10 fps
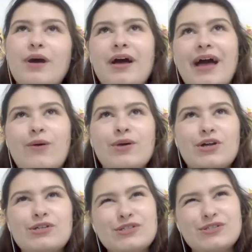How it
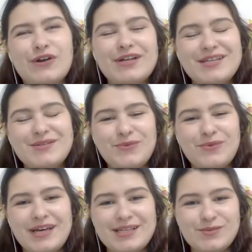all started
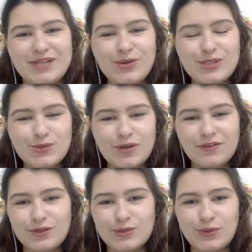was when I was 12
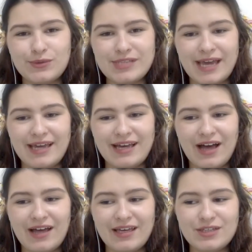years old, I
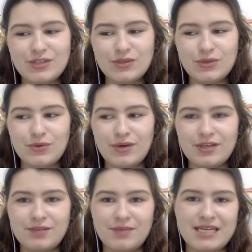got into
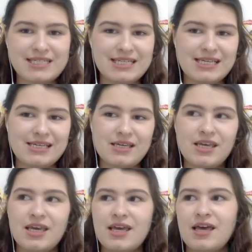an
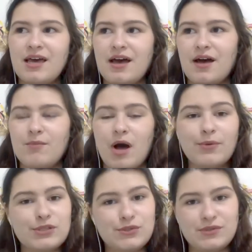amazing
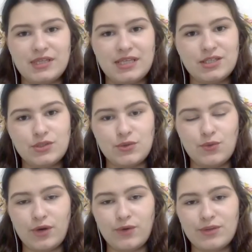opportunity to
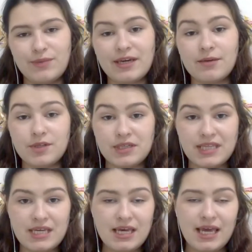work with my
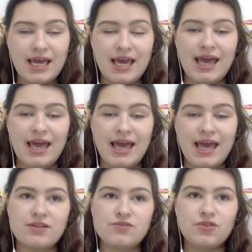community.
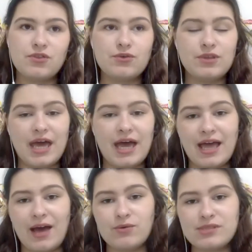And through
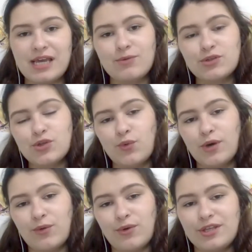that, I was able to
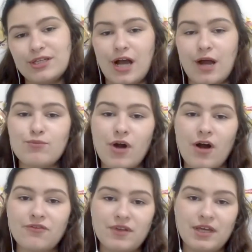work with a
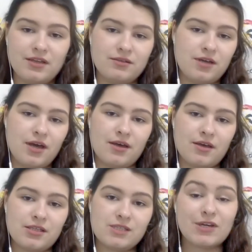nonprofit
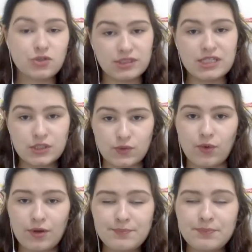special needs school.